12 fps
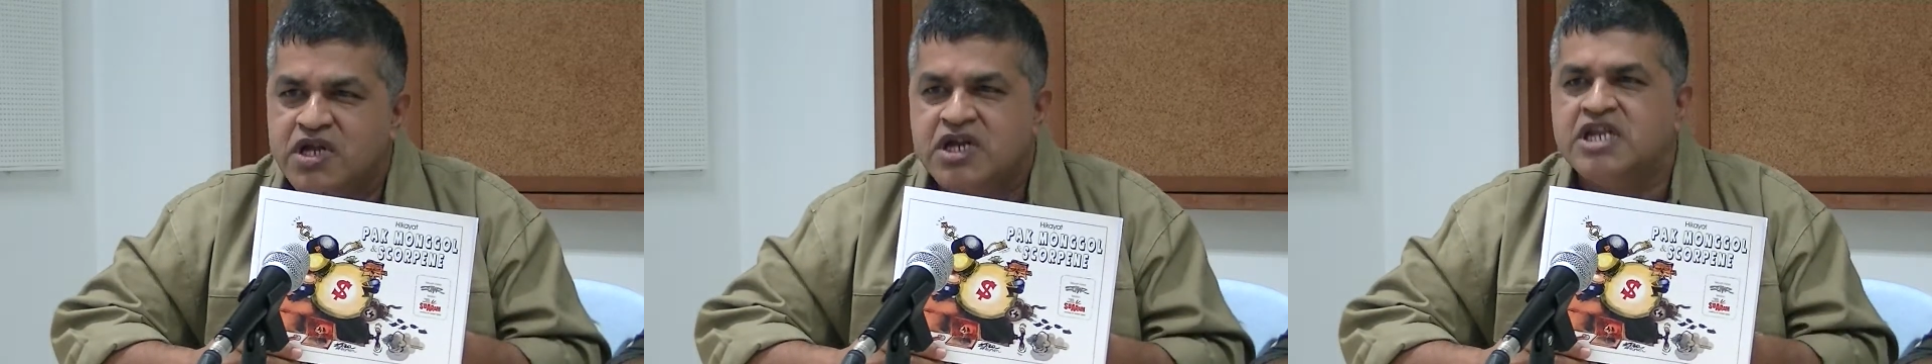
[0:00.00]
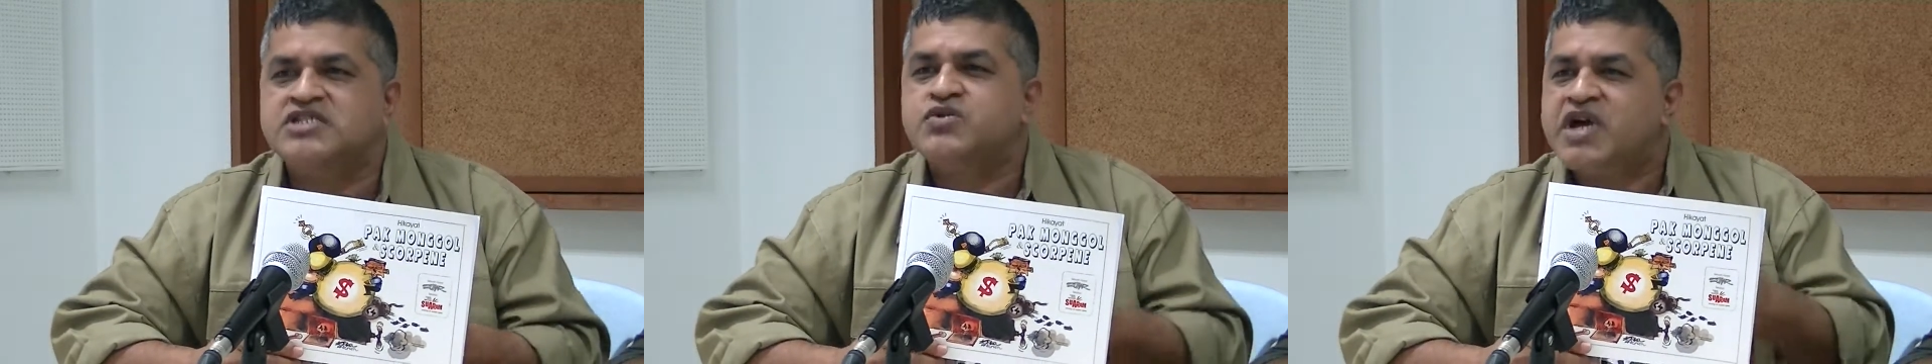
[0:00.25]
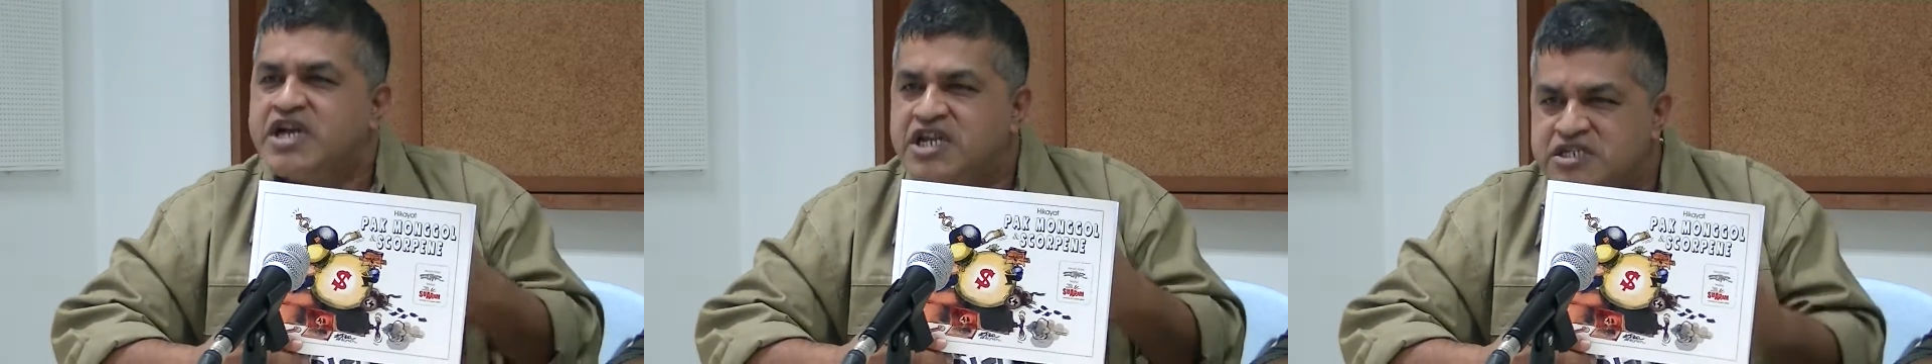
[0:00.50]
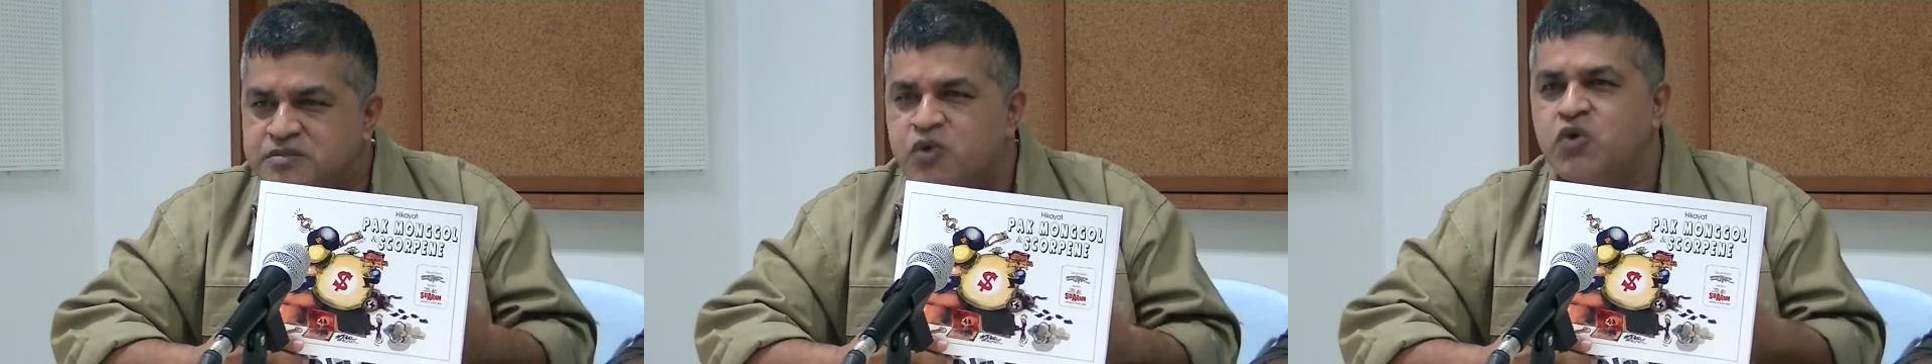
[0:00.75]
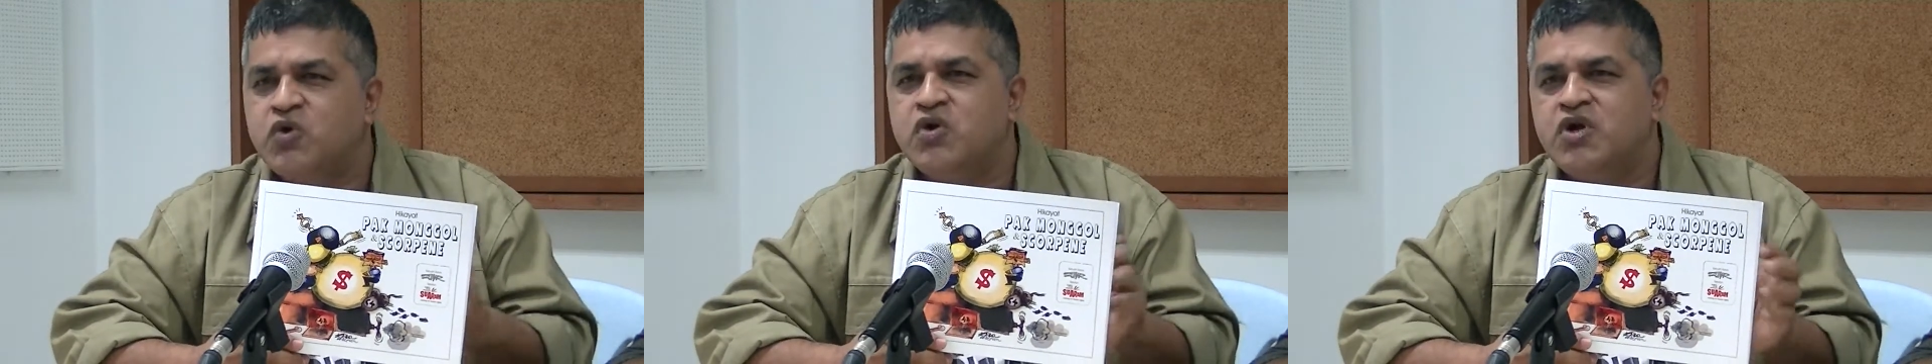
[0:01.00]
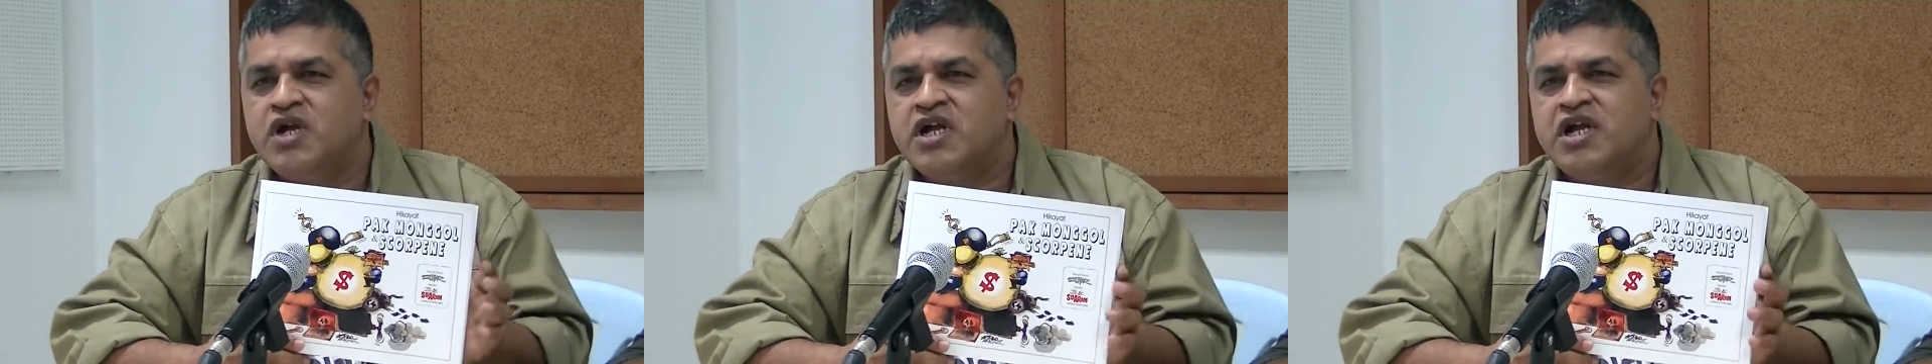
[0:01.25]
That's why in this book,
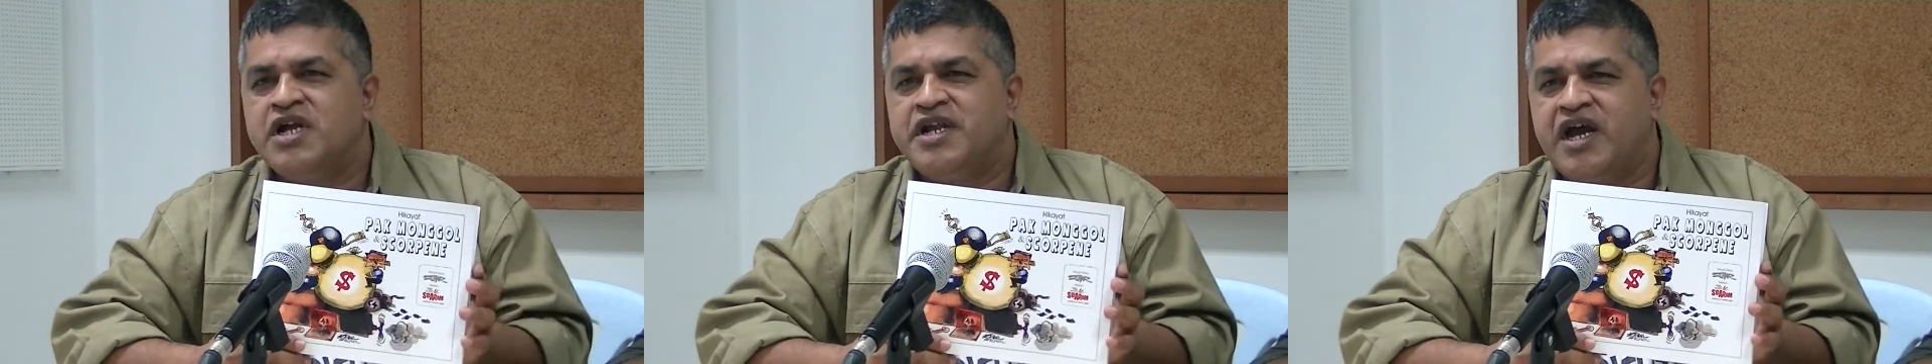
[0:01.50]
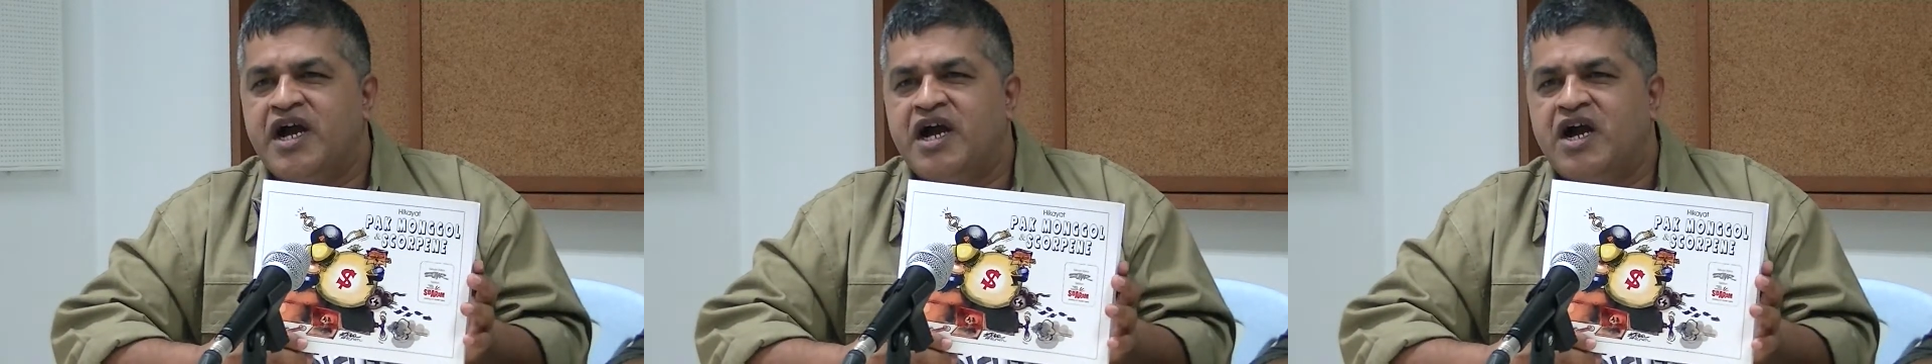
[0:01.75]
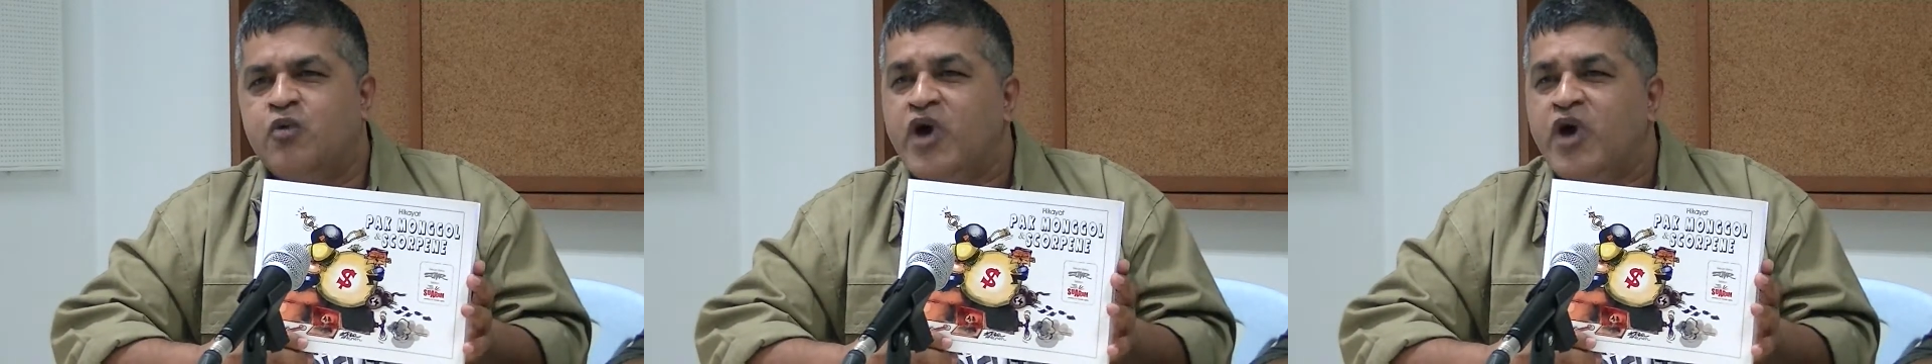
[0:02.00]
there are